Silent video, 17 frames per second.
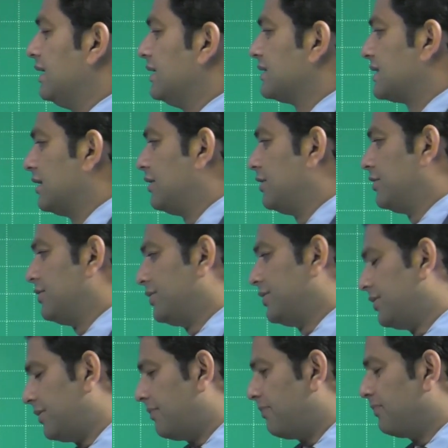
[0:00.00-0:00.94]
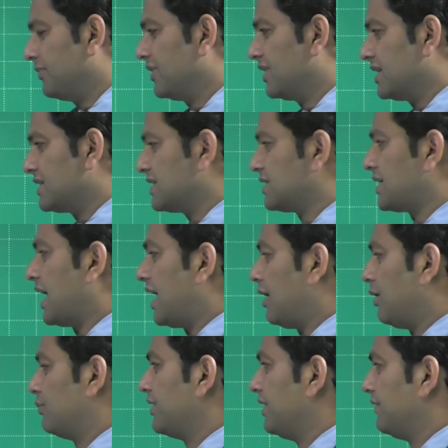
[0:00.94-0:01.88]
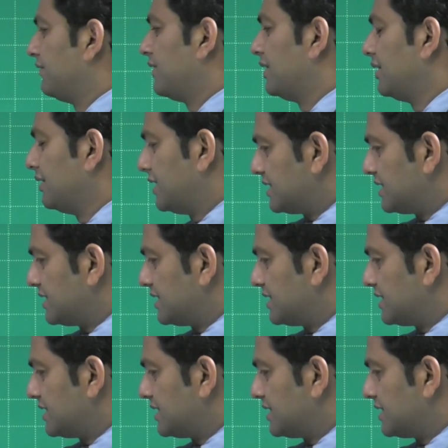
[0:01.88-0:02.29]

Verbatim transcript: so this is how we have